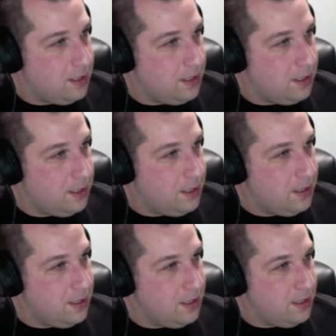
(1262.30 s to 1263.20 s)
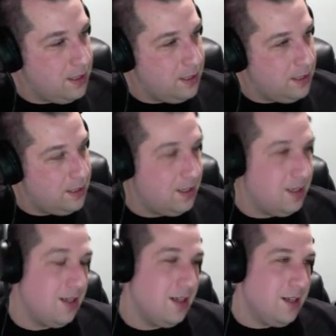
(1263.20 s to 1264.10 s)

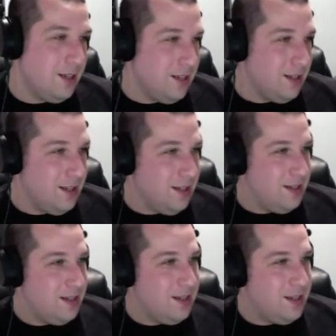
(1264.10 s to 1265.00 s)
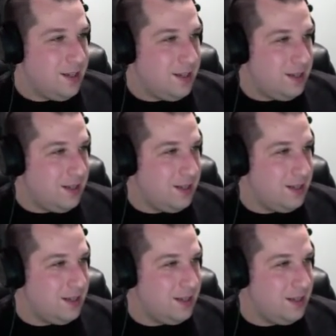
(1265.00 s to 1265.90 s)

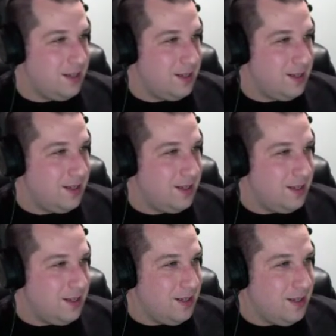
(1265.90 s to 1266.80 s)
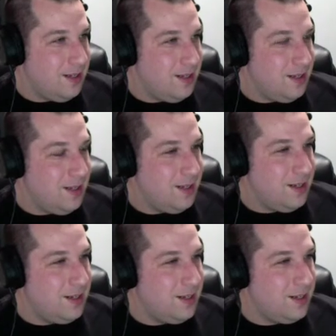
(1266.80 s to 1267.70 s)

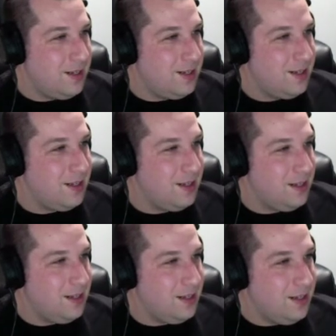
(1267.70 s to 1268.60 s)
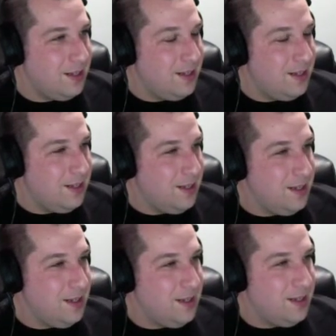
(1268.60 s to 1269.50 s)

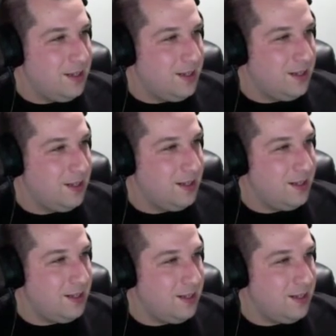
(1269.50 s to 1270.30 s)
The person shown says nothing.